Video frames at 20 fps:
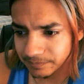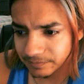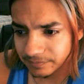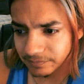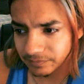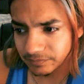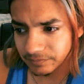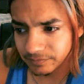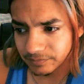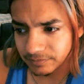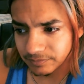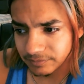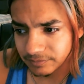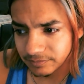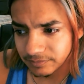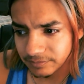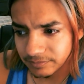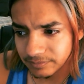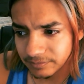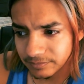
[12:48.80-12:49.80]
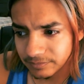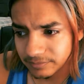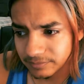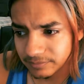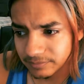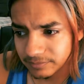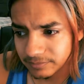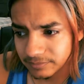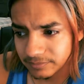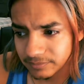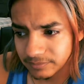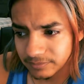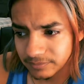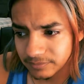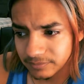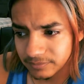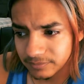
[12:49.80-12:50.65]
Nobody speaks.